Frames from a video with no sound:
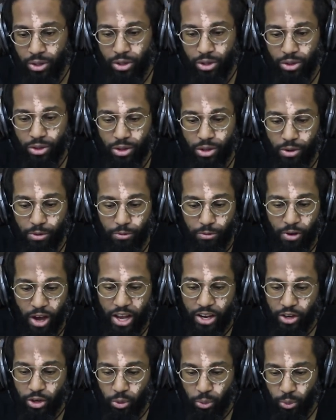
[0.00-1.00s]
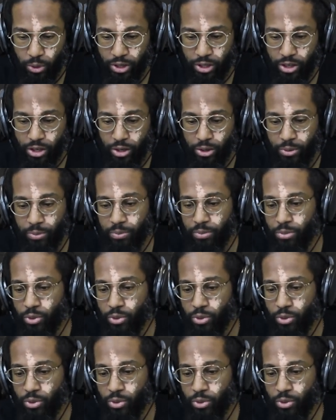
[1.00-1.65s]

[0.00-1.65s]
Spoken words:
the Finder window,